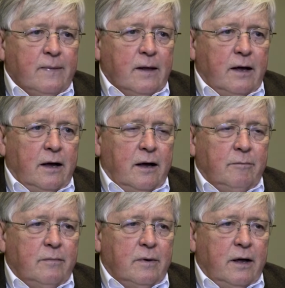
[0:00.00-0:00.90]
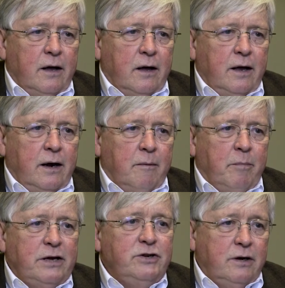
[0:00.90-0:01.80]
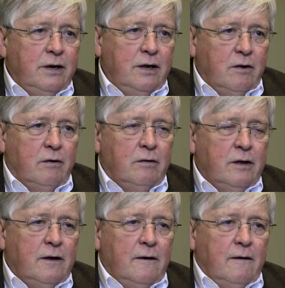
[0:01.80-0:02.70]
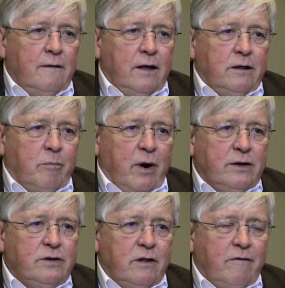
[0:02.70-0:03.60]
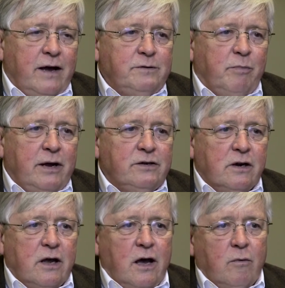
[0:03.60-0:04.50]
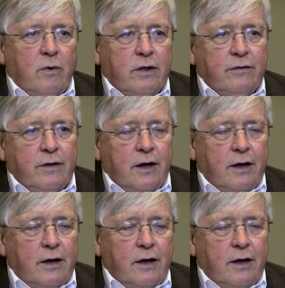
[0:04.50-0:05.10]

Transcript: in a budget deal that the president and the vice president cut with